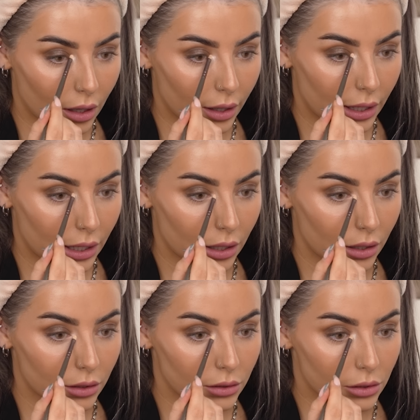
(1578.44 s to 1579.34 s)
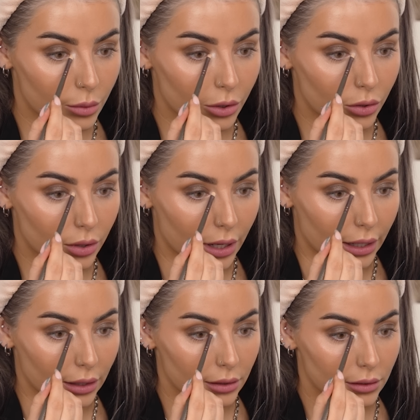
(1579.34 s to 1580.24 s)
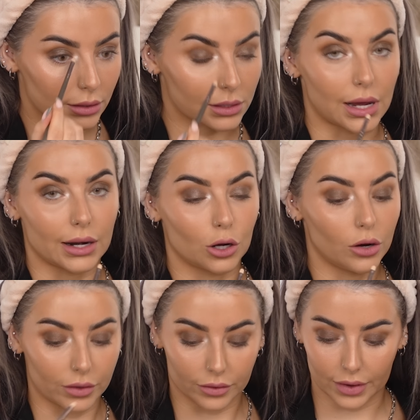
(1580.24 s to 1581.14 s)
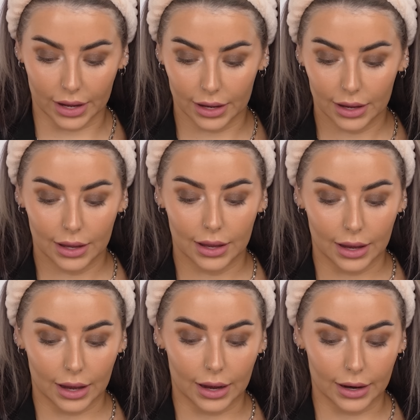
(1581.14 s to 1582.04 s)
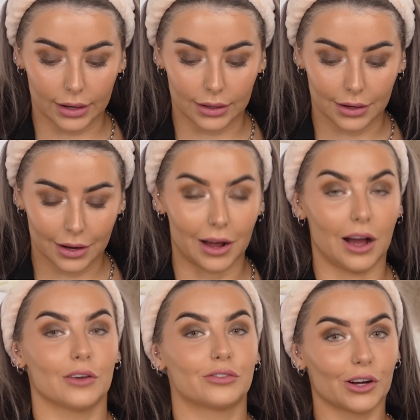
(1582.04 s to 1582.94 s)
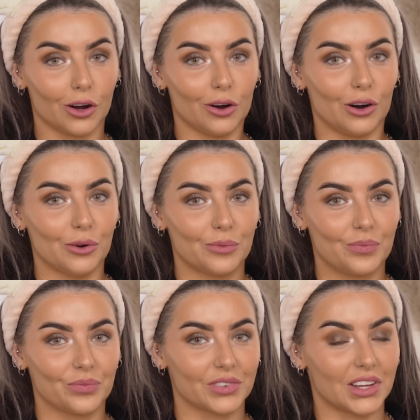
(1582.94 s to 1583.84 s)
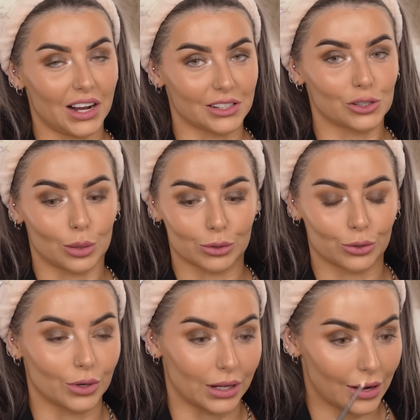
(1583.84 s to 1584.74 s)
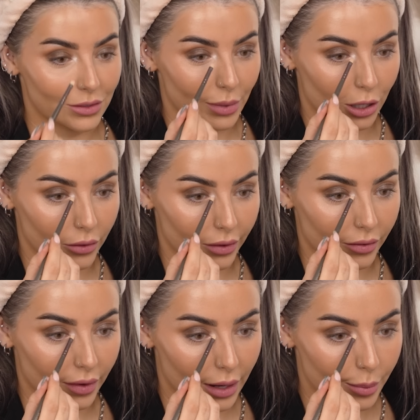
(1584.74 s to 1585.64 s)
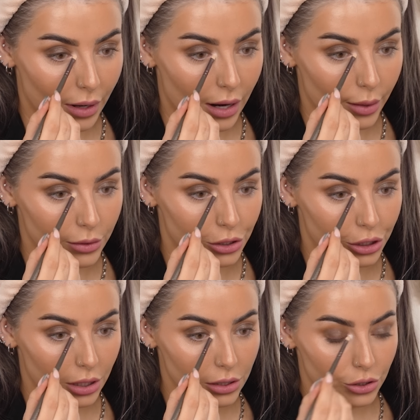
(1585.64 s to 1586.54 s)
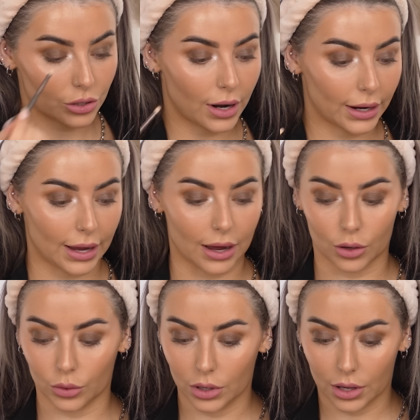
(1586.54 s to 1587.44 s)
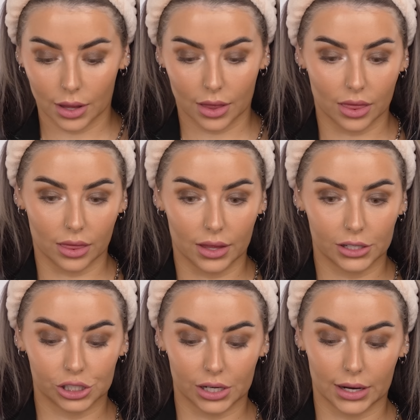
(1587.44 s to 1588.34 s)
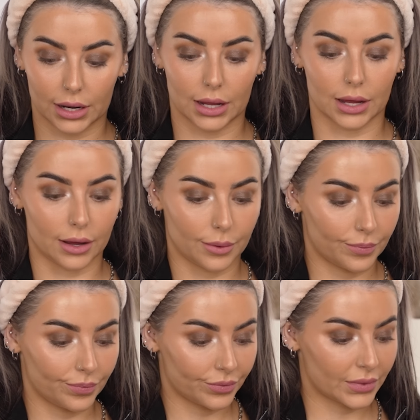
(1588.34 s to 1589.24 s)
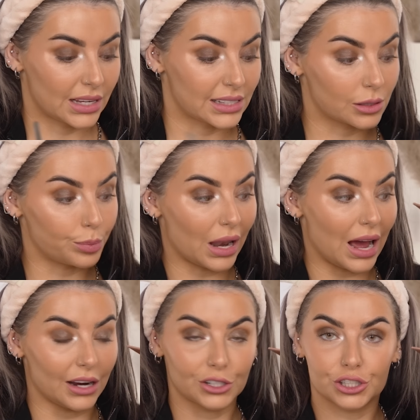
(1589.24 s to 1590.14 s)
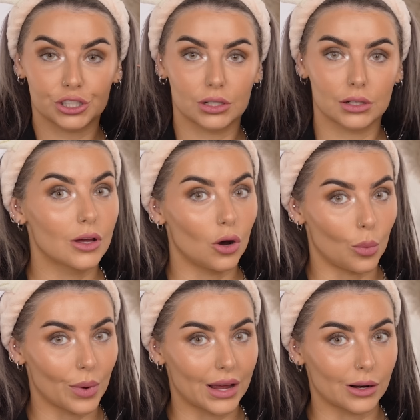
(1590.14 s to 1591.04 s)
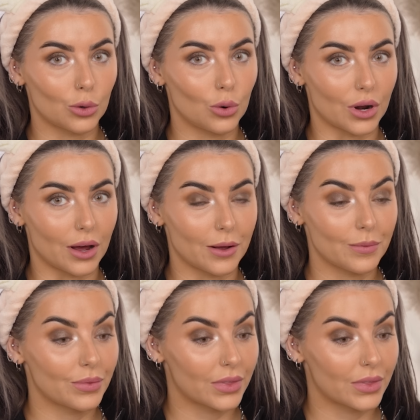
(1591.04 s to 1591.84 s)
I stopped recording because I had a coughing fit and I forgot that I'd stopped recording after my coughing fit, but I was just trying out this shade here, Splash, on my inner corner.